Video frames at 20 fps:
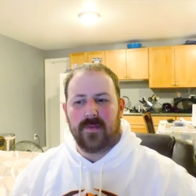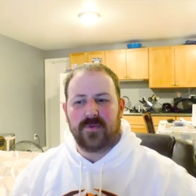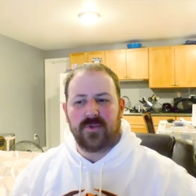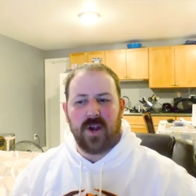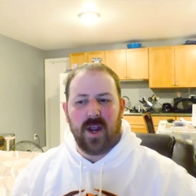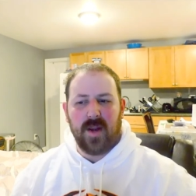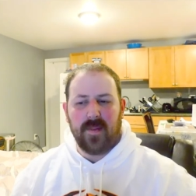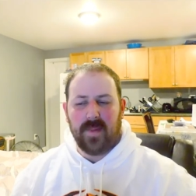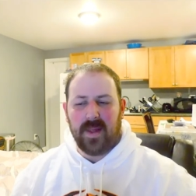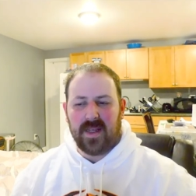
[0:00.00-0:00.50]

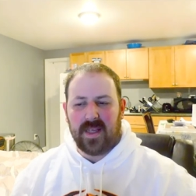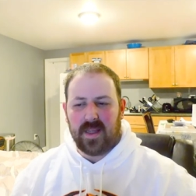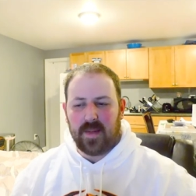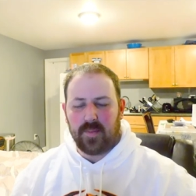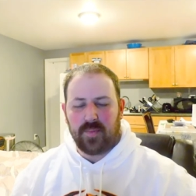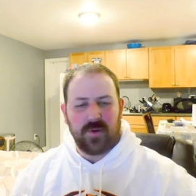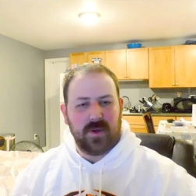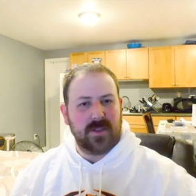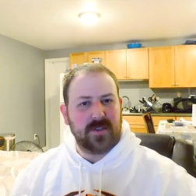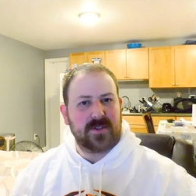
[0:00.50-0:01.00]
tried
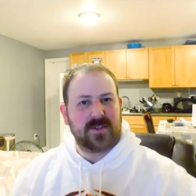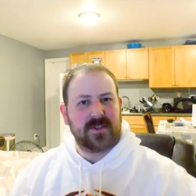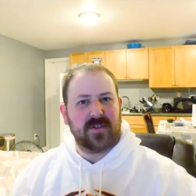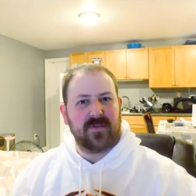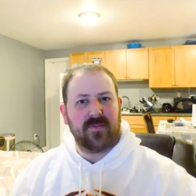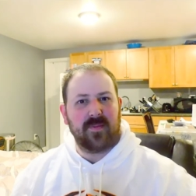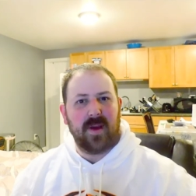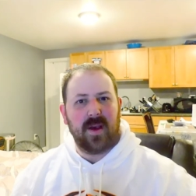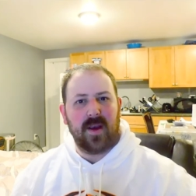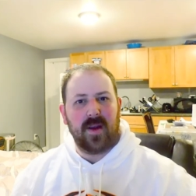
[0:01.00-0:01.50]
making prints
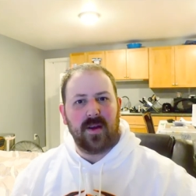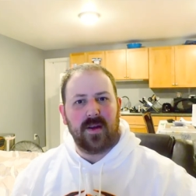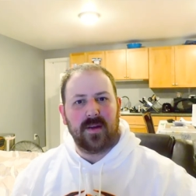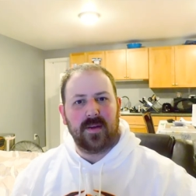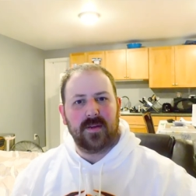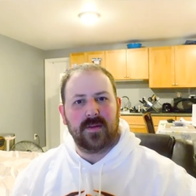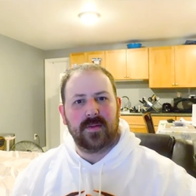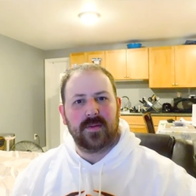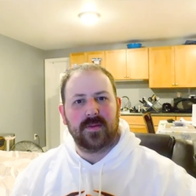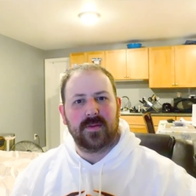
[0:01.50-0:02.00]
of
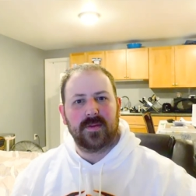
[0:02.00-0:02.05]
my,